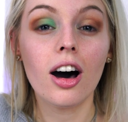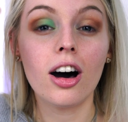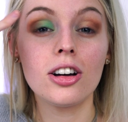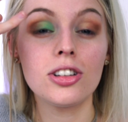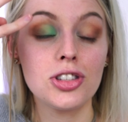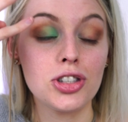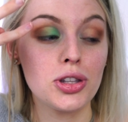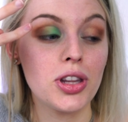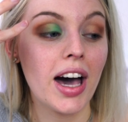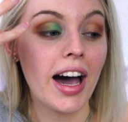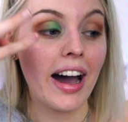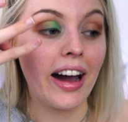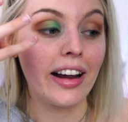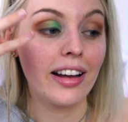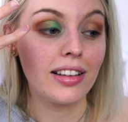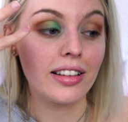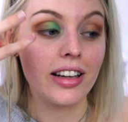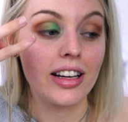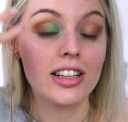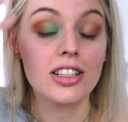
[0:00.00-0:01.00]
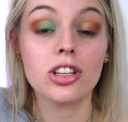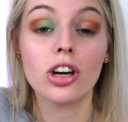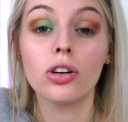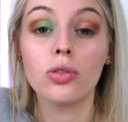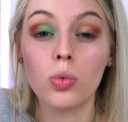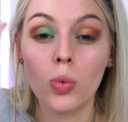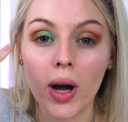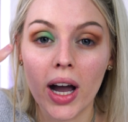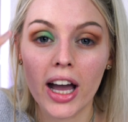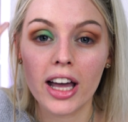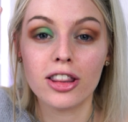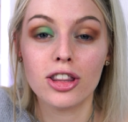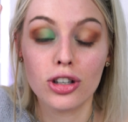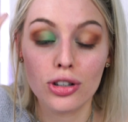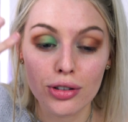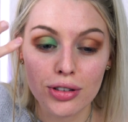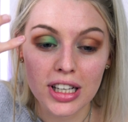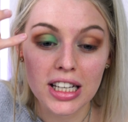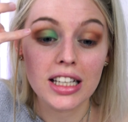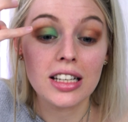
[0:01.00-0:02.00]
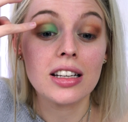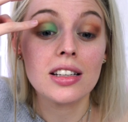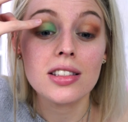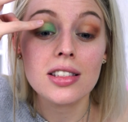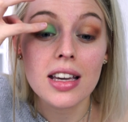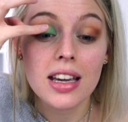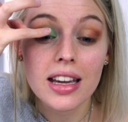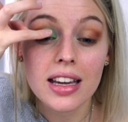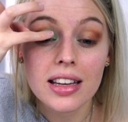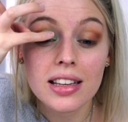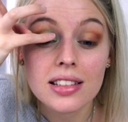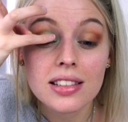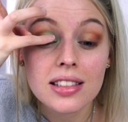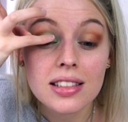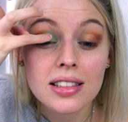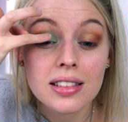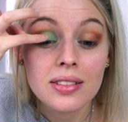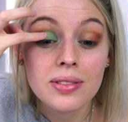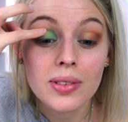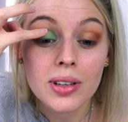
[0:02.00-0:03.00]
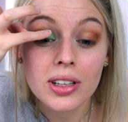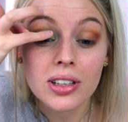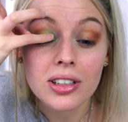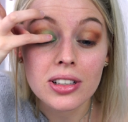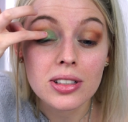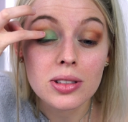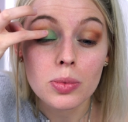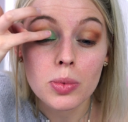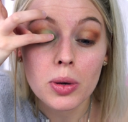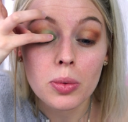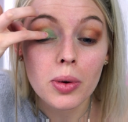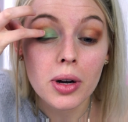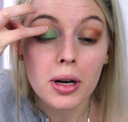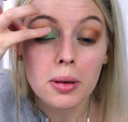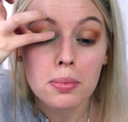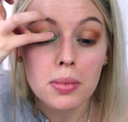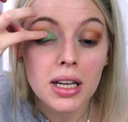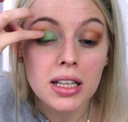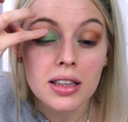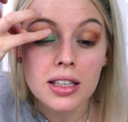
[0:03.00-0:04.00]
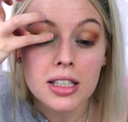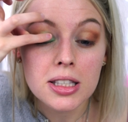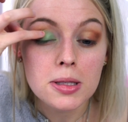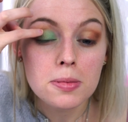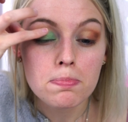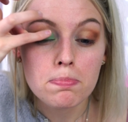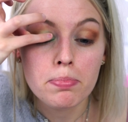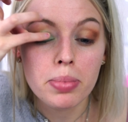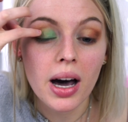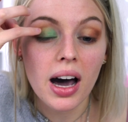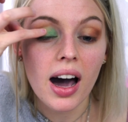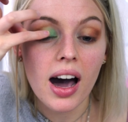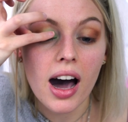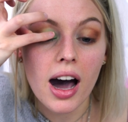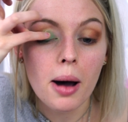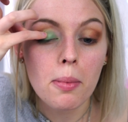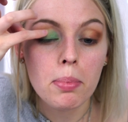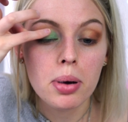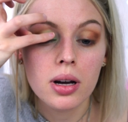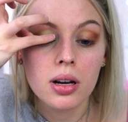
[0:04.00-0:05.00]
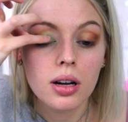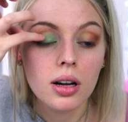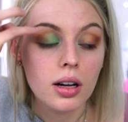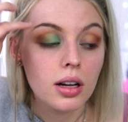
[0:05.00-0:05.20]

onto the eyelid of where the greenness is because we wanna make this pop.